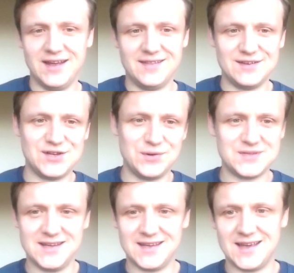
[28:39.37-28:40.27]
and they'd use
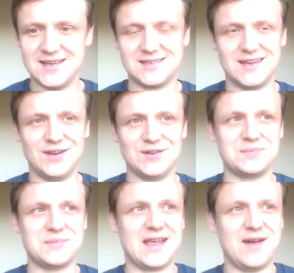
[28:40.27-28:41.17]
it in case
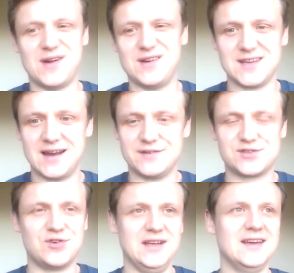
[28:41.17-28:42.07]
somebody came around as a kind of
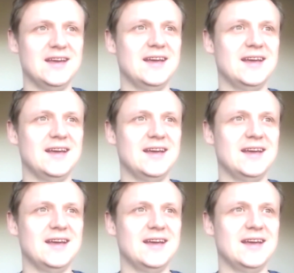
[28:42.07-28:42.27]
treat.